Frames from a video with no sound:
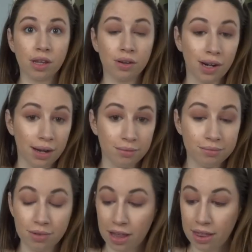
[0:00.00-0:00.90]
Okay,
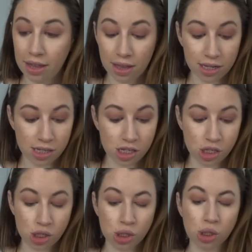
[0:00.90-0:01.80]
I think
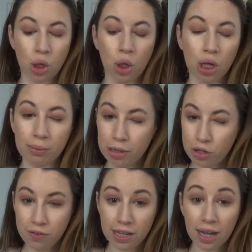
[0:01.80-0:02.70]
that's all I'm gonna do
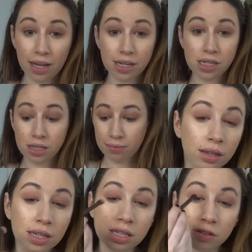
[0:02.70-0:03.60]
for the eyes, at
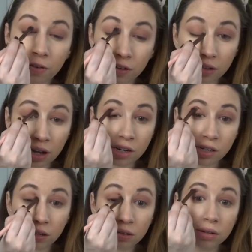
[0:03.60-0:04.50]
least as far as
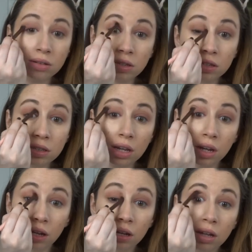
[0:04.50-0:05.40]
eyeshadow goes because
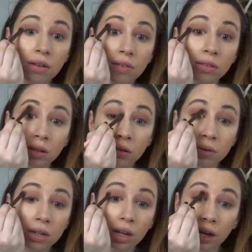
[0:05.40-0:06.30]
of the
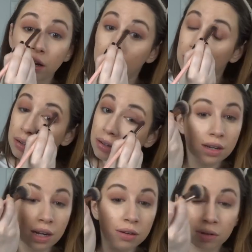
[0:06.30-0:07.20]
liquid liner.
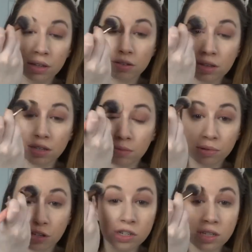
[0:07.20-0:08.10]
Kind of wanna use this
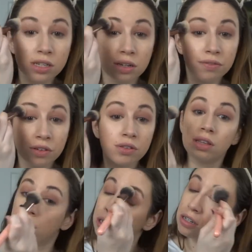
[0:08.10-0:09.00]
brush just to diffuse
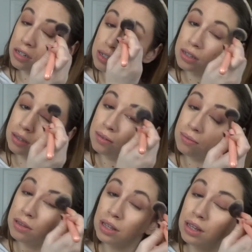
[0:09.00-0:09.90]
the edges,
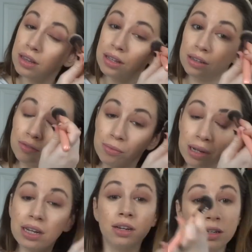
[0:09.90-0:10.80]
Is anything
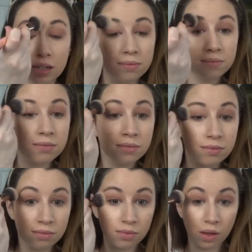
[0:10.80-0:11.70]
remaining on it.
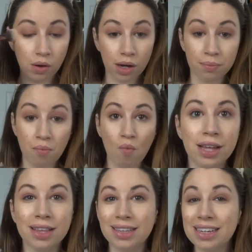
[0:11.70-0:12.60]
Okay.
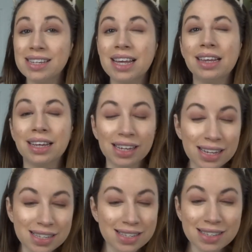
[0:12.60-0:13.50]
Like I said, like
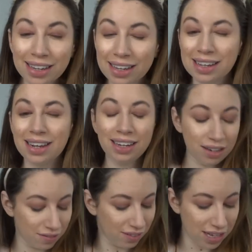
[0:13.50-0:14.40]
it, it kind
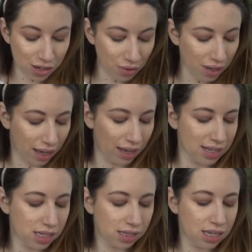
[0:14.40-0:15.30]
of, it's okay. It's,